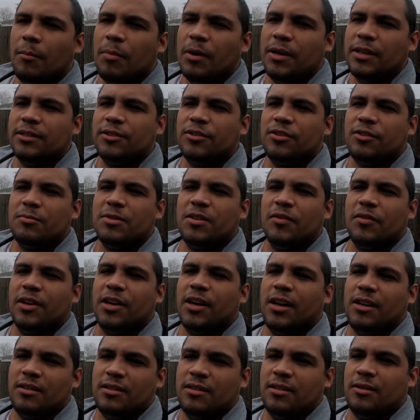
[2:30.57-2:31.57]
But in terms of the
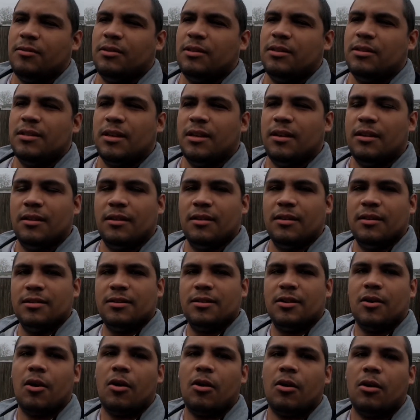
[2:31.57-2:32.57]
K series in
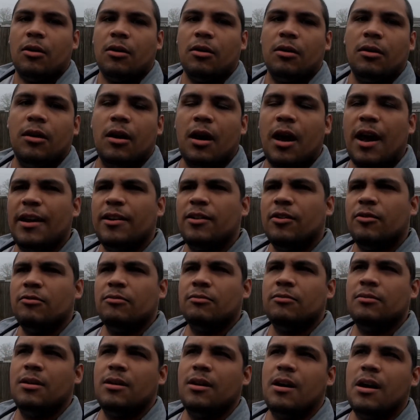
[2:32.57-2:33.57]
this car, I
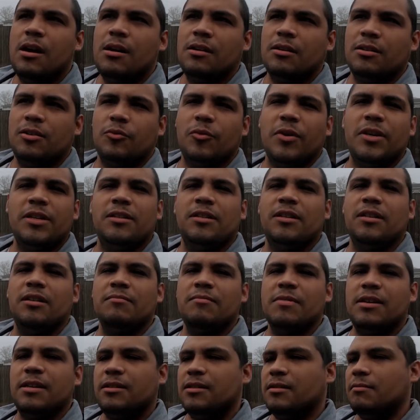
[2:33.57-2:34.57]
know Hux
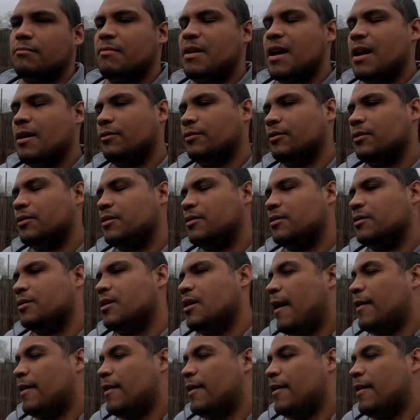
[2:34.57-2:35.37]
Racing makes mounts.